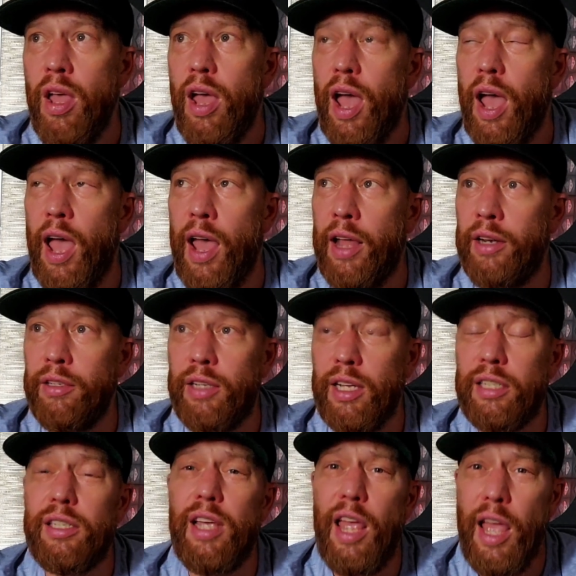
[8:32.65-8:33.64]
And
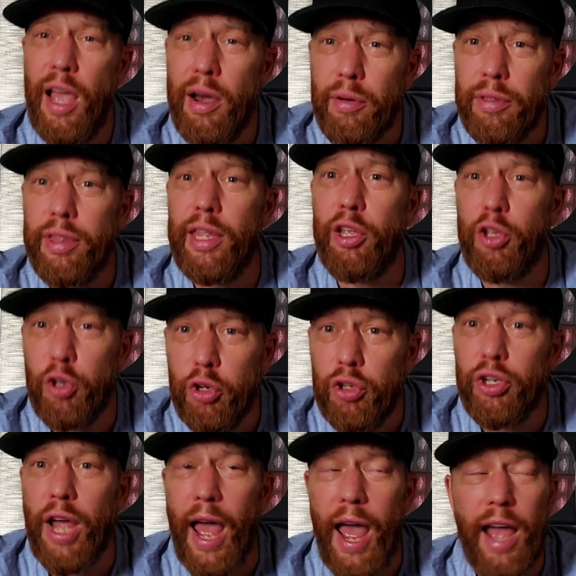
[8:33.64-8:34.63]
that's a healthy,
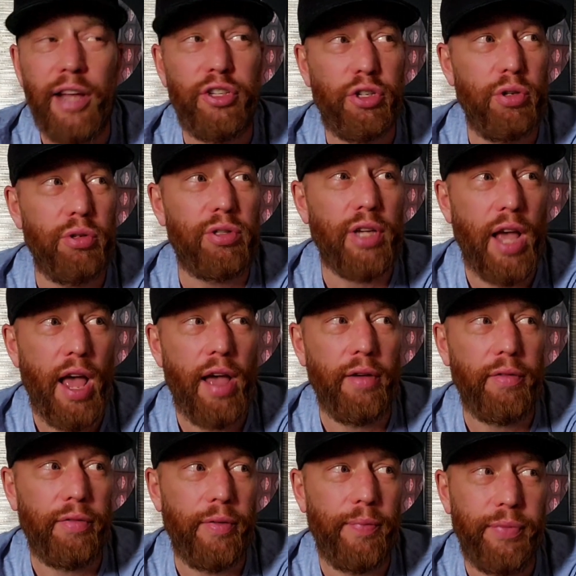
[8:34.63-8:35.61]
good attitude to
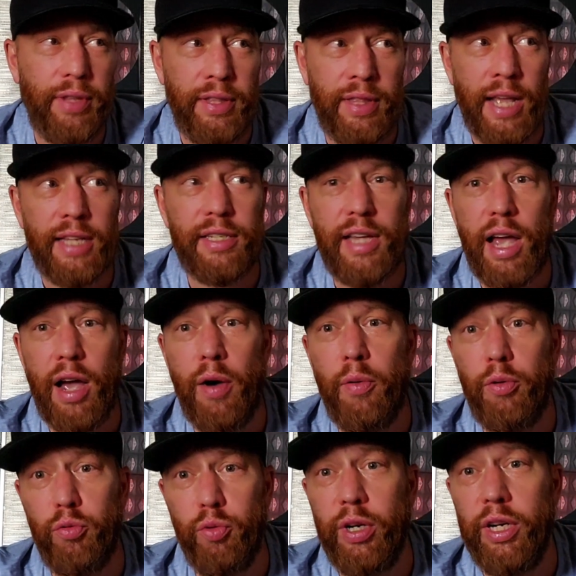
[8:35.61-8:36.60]
have. And that's
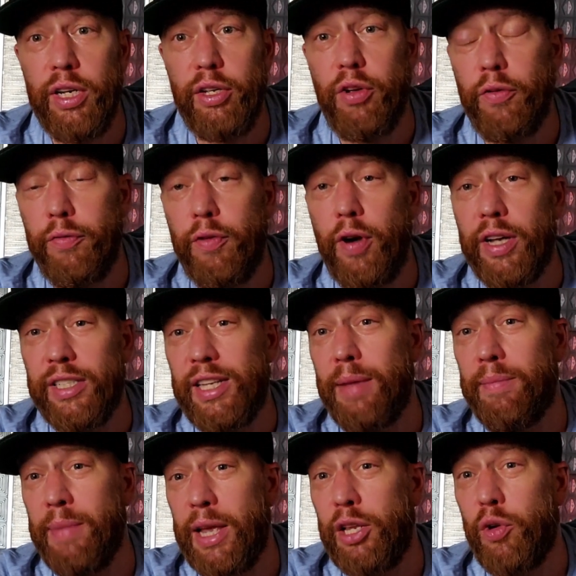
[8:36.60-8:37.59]
how really good fights
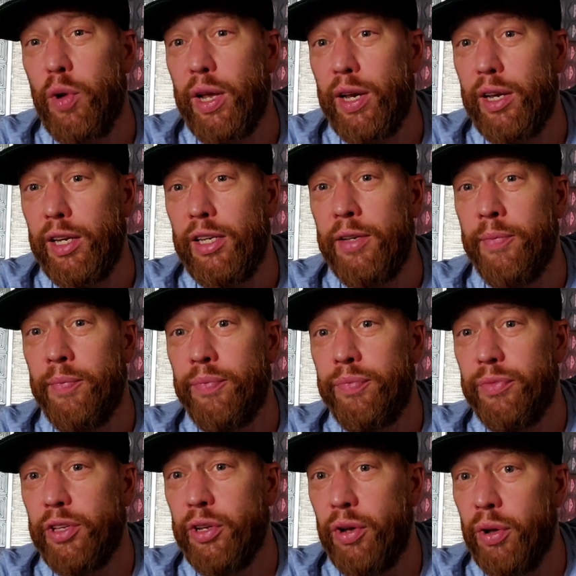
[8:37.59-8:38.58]
get made quickly,
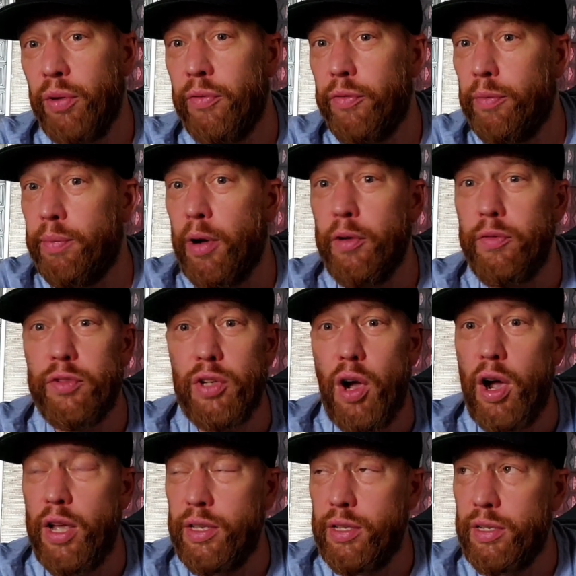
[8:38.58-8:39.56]
you know, from both
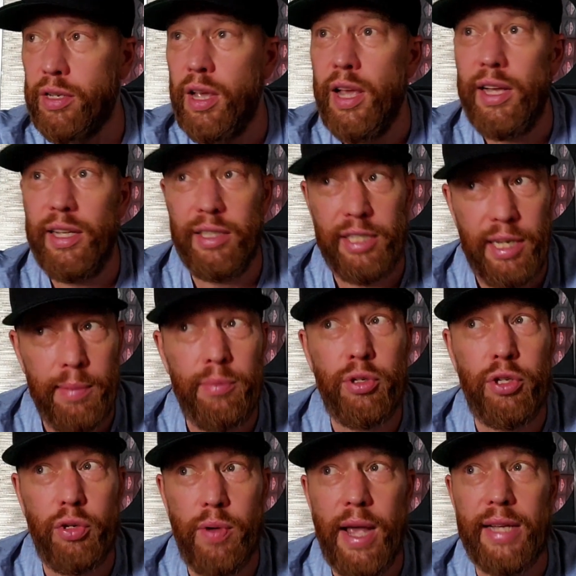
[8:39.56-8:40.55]
sides. And
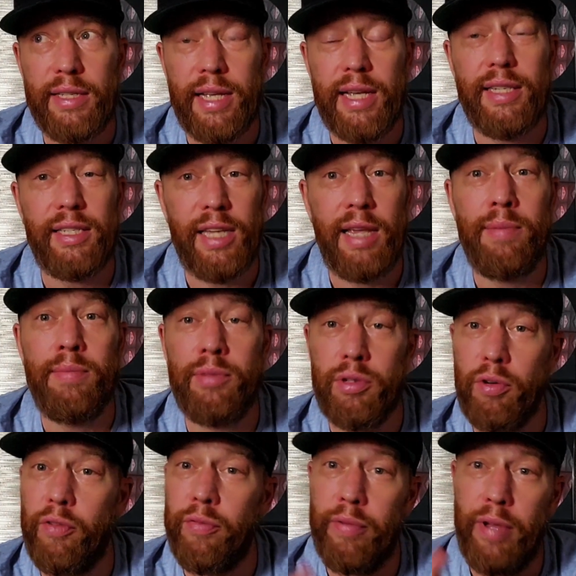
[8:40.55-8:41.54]
Tszyu has that same
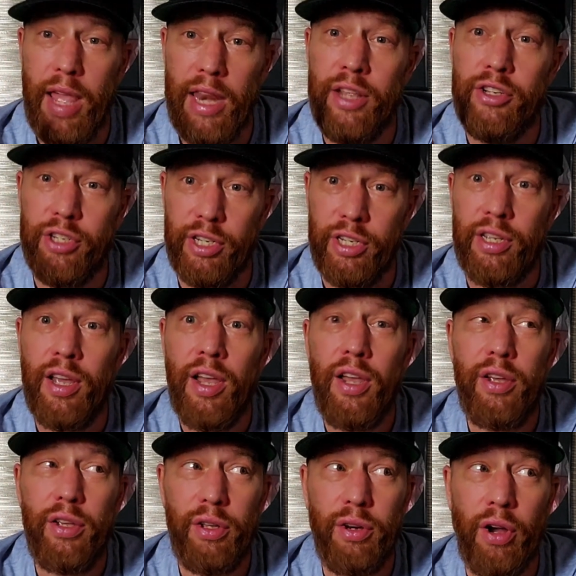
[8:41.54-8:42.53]
sort of energy,
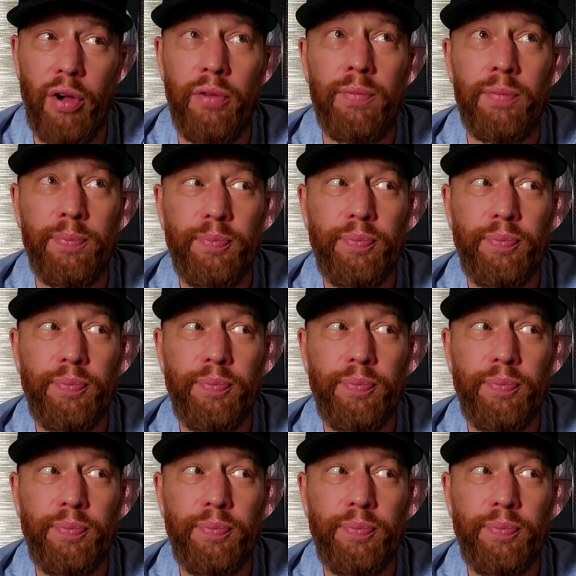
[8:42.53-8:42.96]
you know.